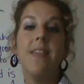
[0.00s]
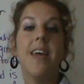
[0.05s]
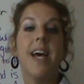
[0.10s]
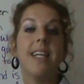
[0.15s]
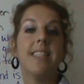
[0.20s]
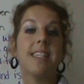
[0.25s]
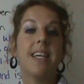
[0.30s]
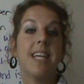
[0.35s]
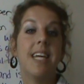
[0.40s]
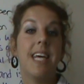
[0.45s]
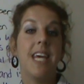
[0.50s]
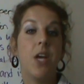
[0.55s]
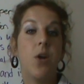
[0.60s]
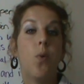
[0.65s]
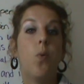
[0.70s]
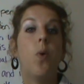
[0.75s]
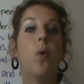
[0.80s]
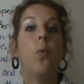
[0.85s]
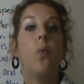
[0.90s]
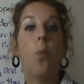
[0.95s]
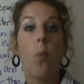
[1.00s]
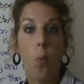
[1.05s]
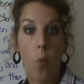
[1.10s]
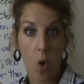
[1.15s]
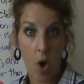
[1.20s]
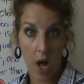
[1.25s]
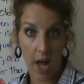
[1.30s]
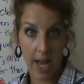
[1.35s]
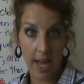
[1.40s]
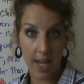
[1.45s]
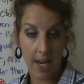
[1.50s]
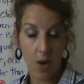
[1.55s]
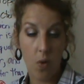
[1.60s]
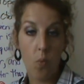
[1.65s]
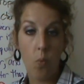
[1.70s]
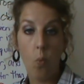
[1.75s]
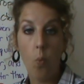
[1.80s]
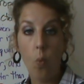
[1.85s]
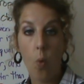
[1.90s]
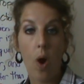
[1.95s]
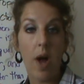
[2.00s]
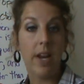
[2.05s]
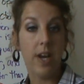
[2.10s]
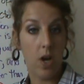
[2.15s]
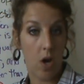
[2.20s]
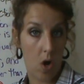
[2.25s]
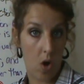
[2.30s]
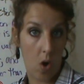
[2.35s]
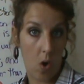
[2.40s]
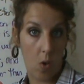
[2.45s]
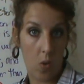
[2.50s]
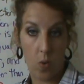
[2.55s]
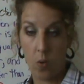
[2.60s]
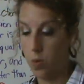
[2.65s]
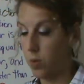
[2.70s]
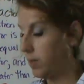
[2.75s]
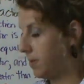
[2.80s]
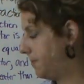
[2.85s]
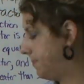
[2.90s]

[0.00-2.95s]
that's going to equal 1, 1/2.